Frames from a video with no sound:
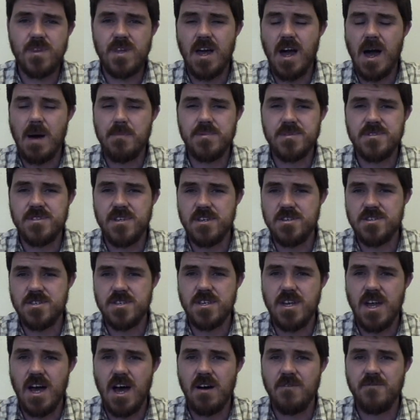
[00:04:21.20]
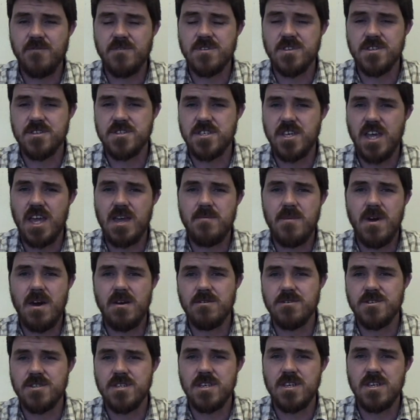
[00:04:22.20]
competition now for the same
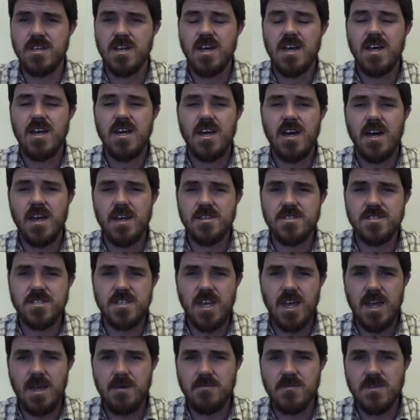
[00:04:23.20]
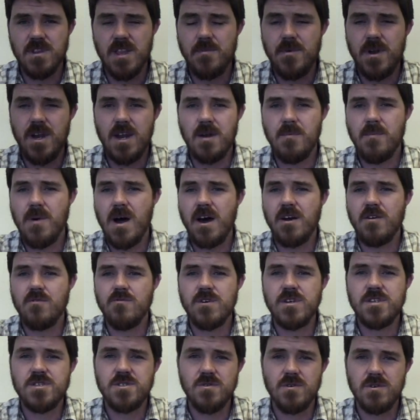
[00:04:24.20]
energy and the same limited amount of
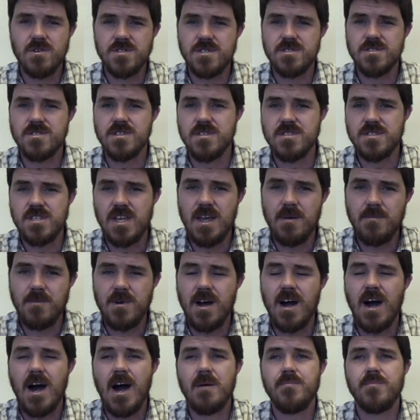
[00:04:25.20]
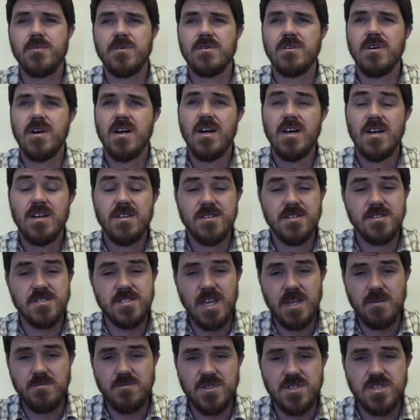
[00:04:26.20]
resources, the same copper, the
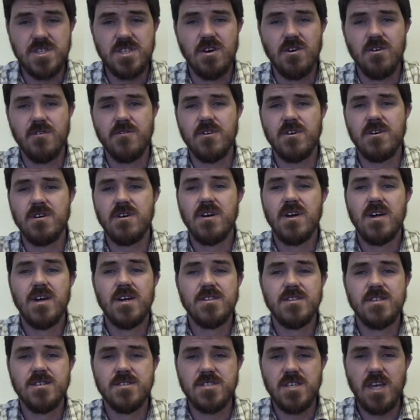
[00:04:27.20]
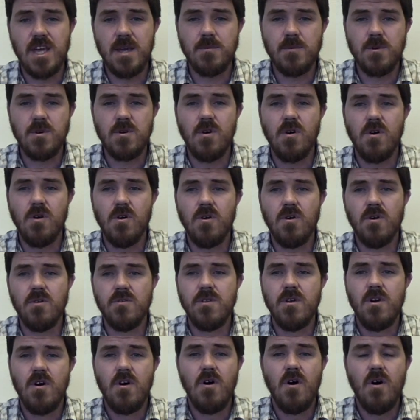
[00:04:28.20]
same silver, the same
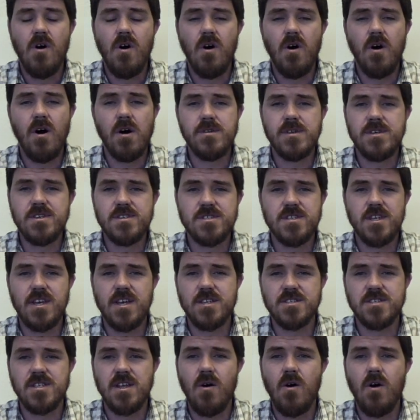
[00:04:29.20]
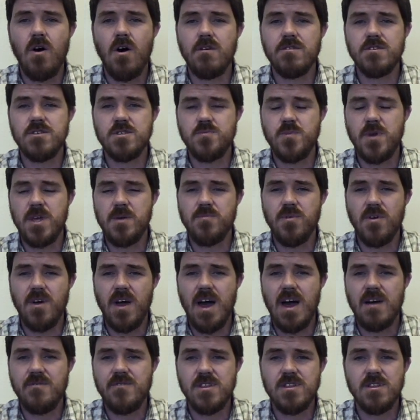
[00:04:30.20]
gold, all these things. Now all these people
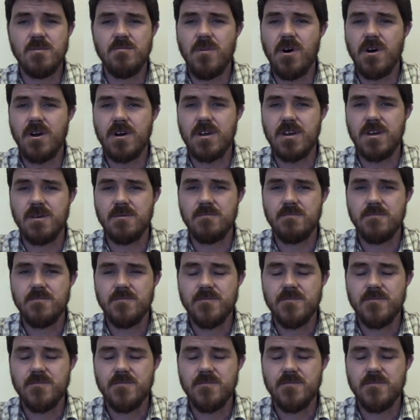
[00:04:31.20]
have in the market.